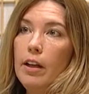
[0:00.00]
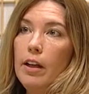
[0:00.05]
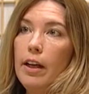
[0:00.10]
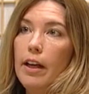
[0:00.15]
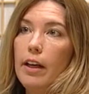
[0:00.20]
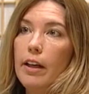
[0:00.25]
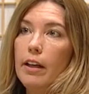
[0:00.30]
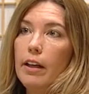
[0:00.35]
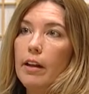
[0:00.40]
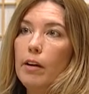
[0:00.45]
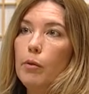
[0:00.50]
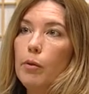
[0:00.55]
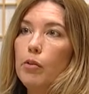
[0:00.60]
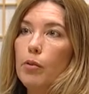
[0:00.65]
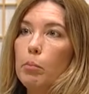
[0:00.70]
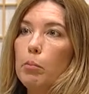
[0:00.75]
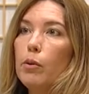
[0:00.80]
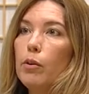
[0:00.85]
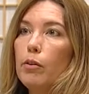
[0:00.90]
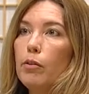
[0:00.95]
and it was
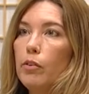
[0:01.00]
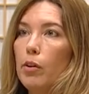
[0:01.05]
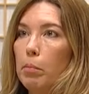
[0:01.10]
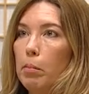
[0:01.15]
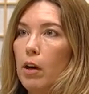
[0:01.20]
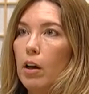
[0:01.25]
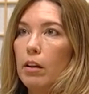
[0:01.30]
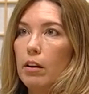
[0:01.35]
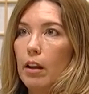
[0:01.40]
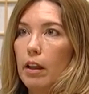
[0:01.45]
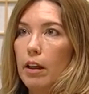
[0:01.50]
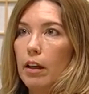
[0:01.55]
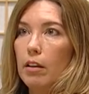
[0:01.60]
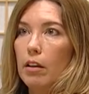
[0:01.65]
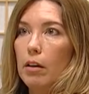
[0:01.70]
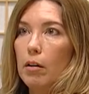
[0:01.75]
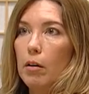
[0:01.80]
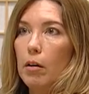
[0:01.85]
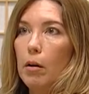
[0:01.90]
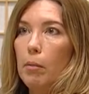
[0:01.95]
improved upon later,